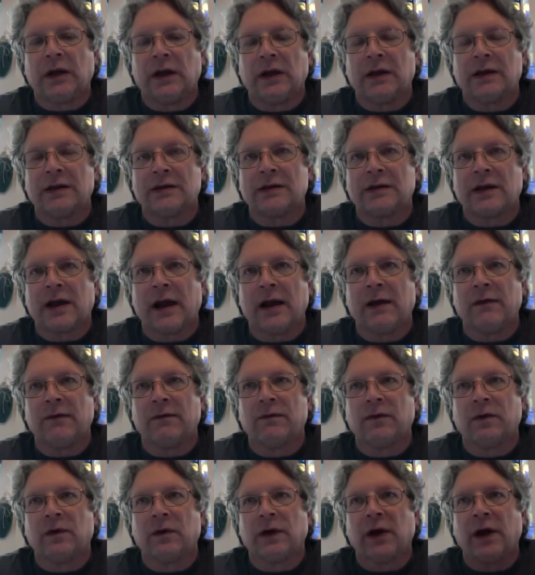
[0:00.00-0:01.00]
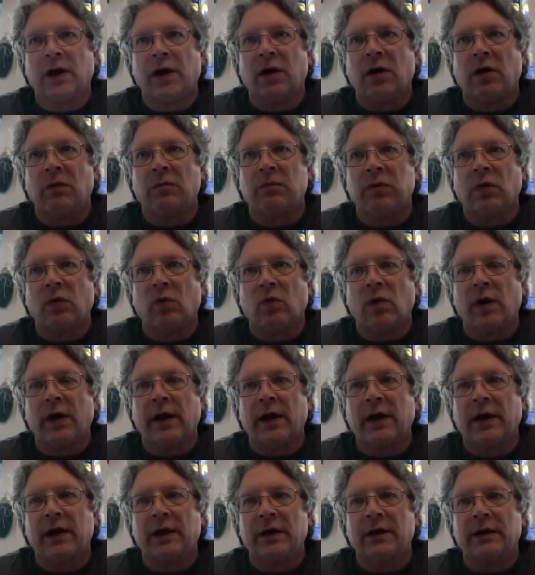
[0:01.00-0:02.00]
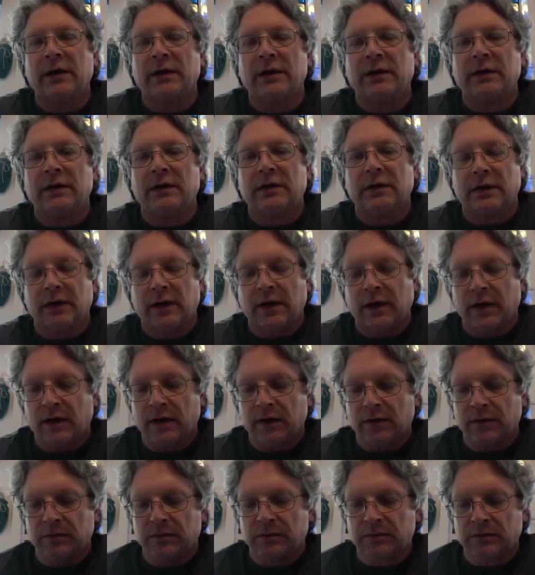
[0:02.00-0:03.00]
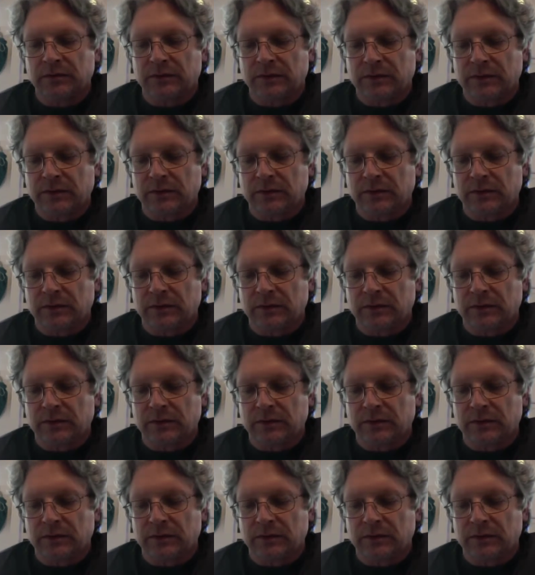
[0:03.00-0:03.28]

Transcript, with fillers: insightful to help awaken um,